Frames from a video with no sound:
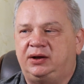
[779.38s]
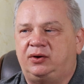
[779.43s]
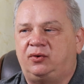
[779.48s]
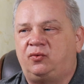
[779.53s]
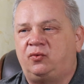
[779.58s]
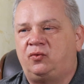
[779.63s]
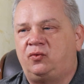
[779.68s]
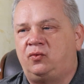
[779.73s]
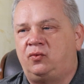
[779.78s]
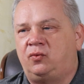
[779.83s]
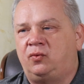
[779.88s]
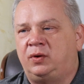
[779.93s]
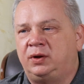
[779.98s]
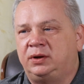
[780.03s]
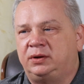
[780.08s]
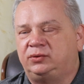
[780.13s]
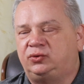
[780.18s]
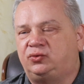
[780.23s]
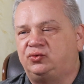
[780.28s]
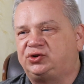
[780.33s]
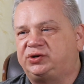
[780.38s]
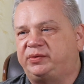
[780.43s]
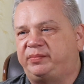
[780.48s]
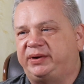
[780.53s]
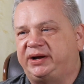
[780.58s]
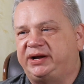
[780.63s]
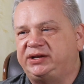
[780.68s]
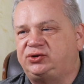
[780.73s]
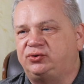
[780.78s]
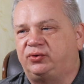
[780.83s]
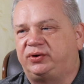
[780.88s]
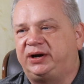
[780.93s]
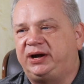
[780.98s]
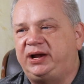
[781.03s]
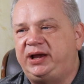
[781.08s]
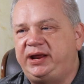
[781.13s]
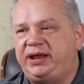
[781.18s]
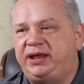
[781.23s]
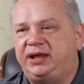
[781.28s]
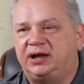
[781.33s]
They may be found in many
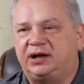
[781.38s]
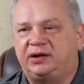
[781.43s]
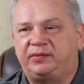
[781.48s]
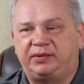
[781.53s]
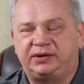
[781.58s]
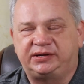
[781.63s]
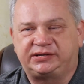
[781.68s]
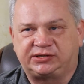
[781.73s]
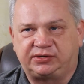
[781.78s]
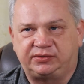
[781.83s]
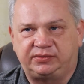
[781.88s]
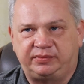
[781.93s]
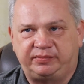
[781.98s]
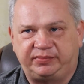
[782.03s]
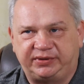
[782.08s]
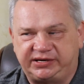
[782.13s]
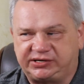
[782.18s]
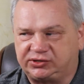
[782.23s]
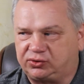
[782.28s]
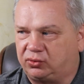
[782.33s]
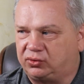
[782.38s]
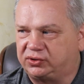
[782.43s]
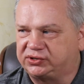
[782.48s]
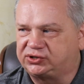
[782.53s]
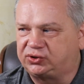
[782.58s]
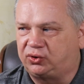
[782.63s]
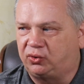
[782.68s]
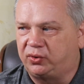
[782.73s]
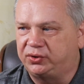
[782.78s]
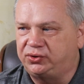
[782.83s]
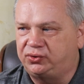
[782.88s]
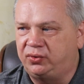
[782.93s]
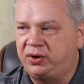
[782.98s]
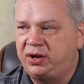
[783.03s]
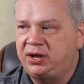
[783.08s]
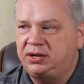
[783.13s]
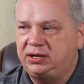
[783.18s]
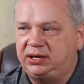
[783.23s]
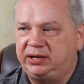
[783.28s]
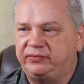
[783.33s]
religions of the Middle East,
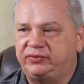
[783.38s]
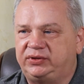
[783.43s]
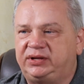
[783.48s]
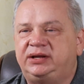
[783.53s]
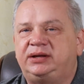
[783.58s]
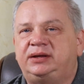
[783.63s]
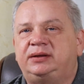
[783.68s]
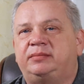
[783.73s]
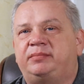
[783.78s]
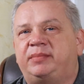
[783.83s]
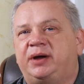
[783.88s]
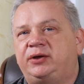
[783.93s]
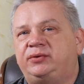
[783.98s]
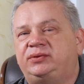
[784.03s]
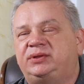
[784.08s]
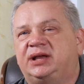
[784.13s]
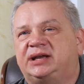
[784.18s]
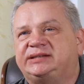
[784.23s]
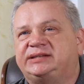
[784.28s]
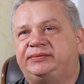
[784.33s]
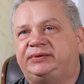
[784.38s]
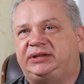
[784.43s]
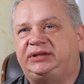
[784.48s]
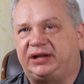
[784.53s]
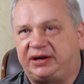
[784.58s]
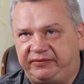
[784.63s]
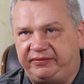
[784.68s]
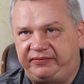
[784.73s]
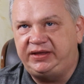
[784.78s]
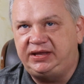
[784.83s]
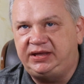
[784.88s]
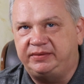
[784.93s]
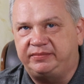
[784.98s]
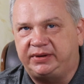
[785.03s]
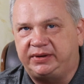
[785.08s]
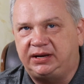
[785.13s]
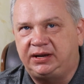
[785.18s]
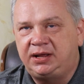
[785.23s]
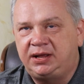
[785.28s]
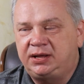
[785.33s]
and they are called
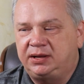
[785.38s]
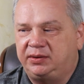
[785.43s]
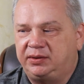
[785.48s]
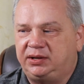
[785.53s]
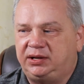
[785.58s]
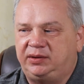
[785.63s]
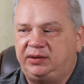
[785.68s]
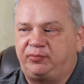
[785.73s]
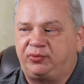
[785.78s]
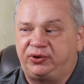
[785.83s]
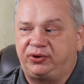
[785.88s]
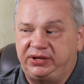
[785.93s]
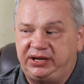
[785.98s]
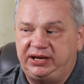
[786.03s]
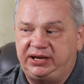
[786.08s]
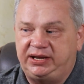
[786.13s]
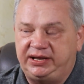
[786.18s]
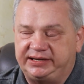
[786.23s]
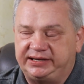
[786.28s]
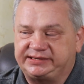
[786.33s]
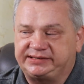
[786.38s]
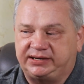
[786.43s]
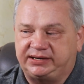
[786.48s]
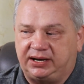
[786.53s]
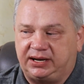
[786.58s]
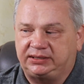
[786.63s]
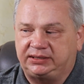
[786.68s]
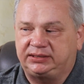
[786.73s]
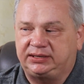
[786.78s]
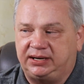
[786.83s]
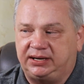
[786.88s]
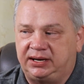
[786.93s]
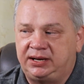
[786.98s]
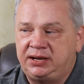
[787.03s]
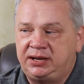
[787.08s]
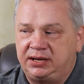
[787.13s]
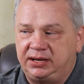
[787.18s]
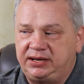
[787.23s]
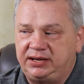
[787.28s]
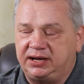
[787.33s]
teraphims. They are also
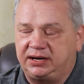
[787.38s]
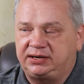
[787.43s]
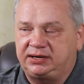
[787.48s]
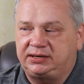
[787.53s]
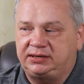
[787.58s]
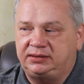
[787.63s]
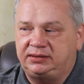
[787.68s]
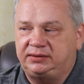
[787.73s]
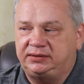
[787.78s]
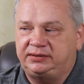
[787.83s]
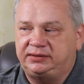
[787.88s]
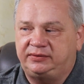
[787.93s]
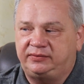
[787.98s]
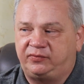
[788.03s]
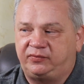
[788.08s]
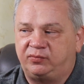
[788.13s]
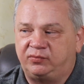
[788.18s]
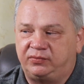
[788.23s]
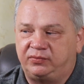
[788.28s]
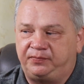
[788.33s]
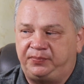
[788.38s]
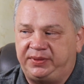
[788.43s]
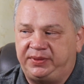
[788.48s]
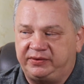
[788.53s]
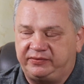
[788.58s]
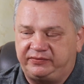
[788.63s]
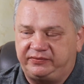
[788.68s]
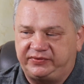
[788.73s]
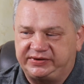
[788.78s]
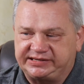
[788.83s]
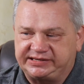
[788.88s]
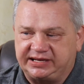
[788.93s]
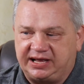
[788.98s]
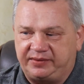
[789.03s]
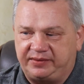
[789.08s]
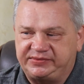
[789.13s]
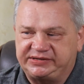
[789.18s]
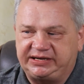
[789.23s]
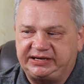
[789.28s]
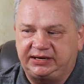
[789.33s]
mentioned in both Islamic
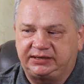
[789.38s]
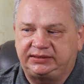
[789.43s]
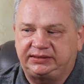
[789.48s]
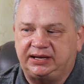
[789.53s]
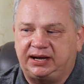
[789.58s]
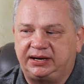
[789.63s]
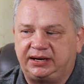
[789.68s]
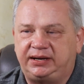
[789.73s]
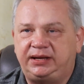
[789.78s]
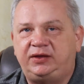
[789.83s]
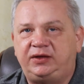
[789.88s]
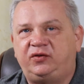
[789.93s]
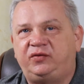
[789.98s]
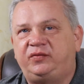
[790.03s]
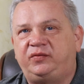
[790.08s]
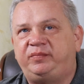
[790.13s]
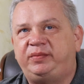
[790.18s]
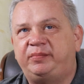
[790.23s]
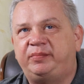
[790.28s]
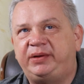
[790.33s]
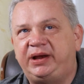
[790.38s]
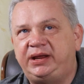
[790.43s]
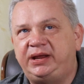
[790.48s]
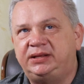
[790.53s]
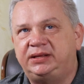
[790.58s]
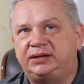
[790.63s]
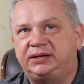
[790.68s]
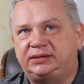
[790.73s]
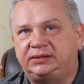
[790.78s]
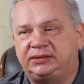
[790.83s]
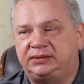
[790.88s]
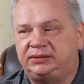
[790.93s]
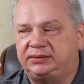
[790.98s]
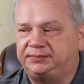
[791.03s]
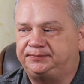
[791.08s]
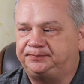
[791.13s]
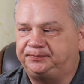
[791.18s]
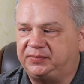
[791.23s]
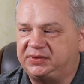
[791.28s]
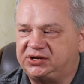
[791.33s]
and biblical
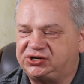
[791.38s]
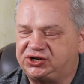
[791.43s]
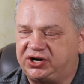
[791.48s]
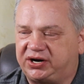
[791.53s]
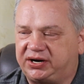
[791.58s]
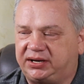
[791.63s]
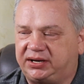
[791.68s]
sources.